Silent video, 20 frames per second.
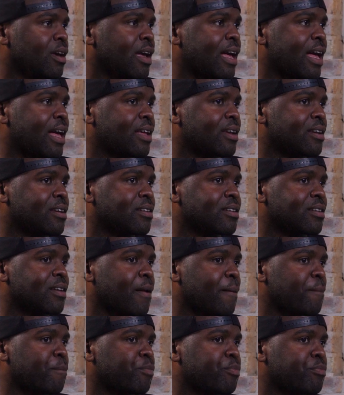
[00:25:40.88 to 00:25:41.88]
and
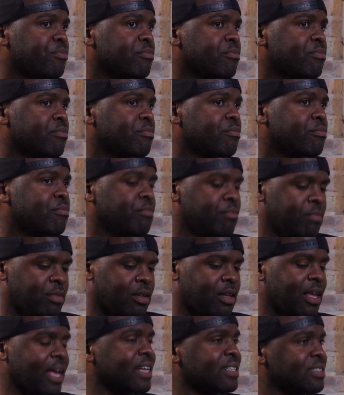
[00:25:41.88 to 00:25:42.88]

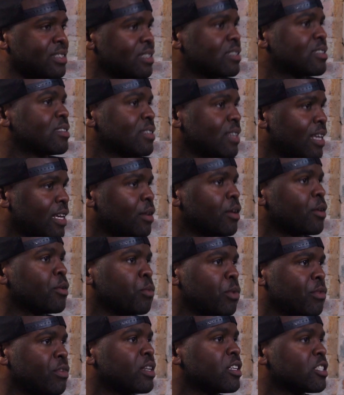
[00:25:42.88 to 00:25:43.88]
exist
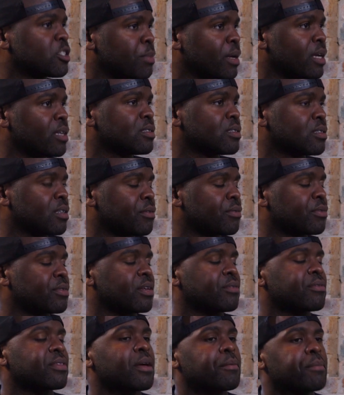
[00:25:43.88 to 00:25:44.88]
within a space, if
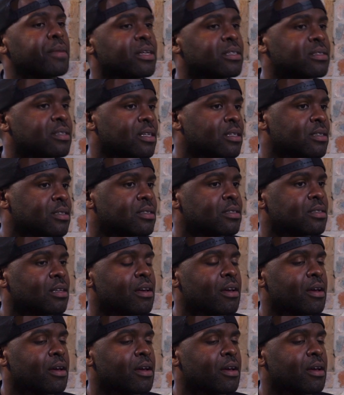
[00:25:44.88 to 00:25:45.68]
that makes sense.